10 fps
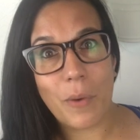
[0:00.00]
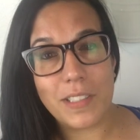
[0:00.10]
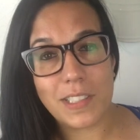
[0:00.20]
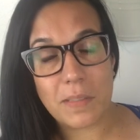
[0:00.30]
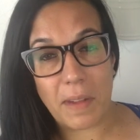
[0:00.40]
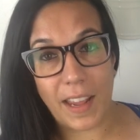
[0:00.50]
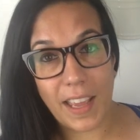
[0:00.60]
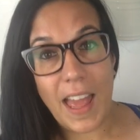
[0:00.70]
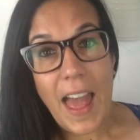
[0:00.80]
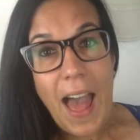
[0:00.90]
that was to
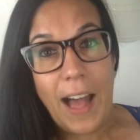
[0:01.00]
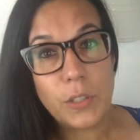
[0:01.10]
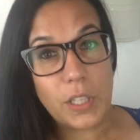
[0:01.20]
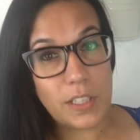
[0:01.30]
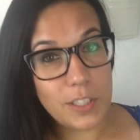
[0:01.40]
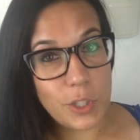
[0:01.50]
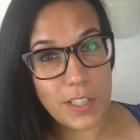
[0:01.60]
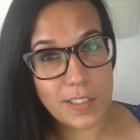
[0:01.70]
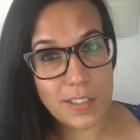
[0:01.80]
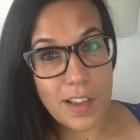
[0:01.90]
make, how
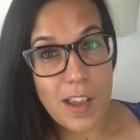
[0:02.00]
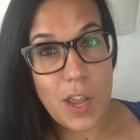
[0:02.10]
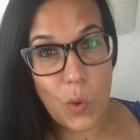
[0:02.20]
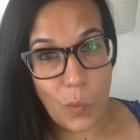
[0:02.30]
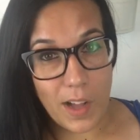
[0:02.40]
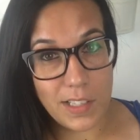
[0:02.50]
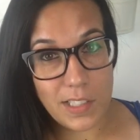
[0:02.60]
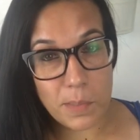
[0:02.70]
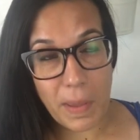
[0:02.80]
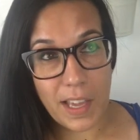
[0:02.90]
delicious it
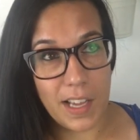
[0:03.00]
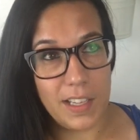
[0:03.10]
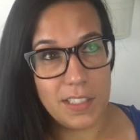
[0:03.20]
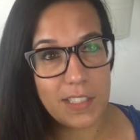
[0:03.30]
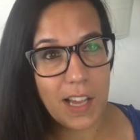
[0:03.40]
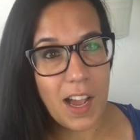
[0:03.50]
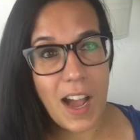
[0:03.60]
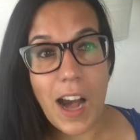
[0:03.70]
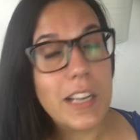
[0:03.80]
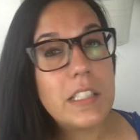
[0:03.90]
was, because
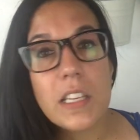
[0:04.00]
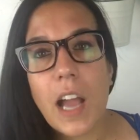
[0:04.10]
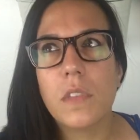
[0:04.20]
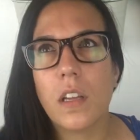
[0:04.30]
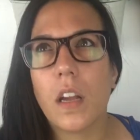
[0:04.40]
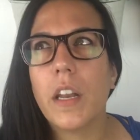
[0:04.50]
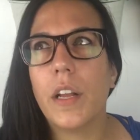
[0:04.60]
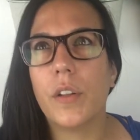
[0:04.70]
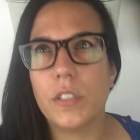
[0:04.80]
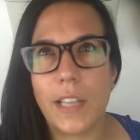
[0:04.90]
honestly I'm
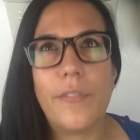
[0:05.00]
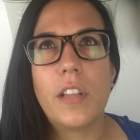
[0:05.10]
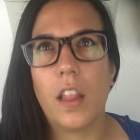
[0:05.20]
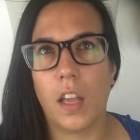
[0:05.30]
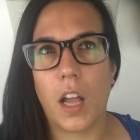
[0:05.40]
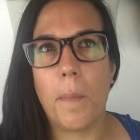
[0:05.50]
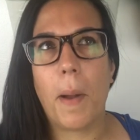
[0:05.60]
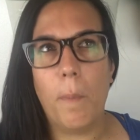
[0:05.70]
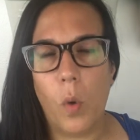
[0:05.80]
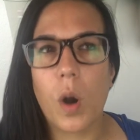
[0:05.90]
gonna definitely look
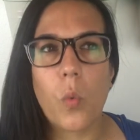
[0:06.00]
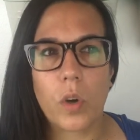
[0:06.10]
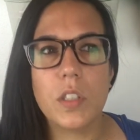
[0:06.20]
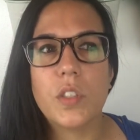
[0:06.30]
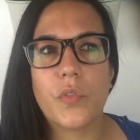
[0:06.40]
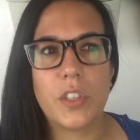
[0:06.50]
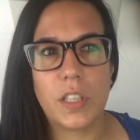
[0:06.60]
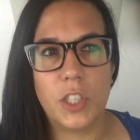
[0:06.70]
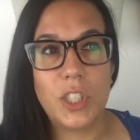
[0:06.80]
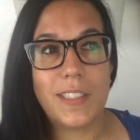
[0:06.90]
up more words for
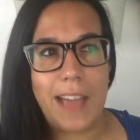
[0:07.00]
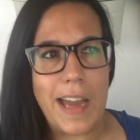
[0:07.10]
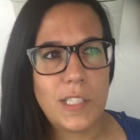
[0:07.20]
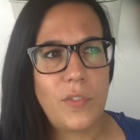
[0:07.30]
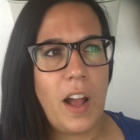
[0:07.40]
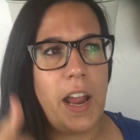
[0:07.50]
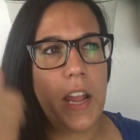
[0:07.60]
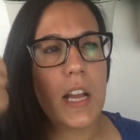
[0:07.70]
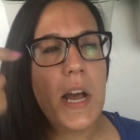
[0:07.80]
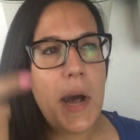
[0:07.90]
delicious.
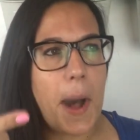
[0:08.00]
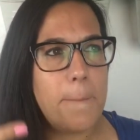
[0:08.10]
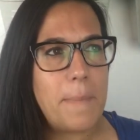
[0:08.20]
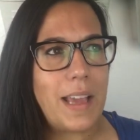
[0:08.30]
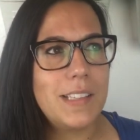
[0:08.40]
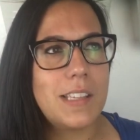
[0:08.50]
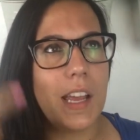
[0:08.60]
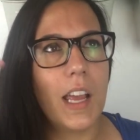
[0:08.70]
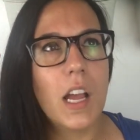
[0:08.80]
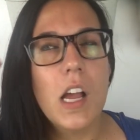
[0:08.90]
Satisfying,
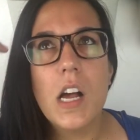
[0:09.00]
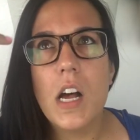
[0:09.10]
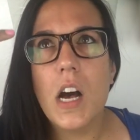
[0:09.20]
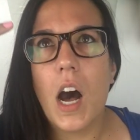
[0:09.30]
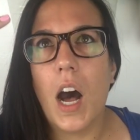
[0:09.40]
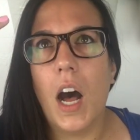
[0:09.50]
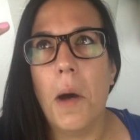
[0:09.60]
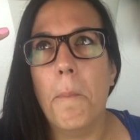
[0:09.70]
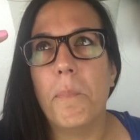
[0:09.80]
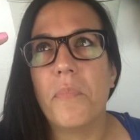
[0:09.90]
amazing,
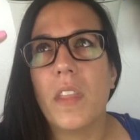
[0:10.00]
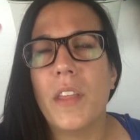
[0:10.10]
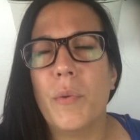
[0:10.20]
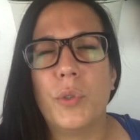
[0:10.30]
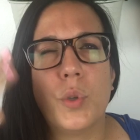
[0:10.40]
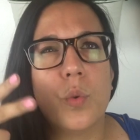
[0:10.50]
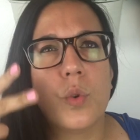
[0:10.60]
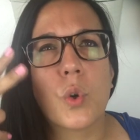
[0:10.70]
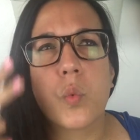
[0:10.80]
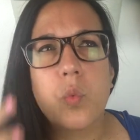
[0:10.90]
it was
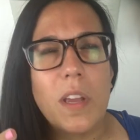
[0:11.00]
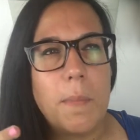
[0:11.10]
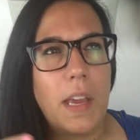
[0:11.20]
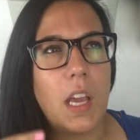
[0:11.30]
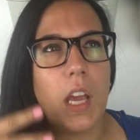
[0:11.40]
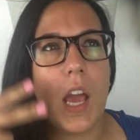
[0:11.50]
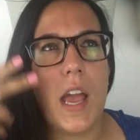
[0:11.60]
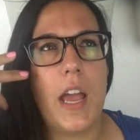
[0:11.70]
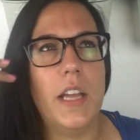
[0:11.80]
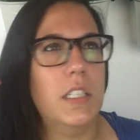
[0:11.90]
so
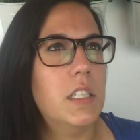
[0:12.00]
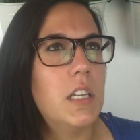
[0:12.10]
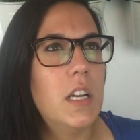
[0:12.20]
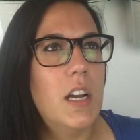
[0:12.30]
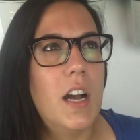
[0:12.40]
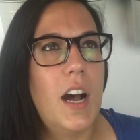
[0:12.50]
creamy and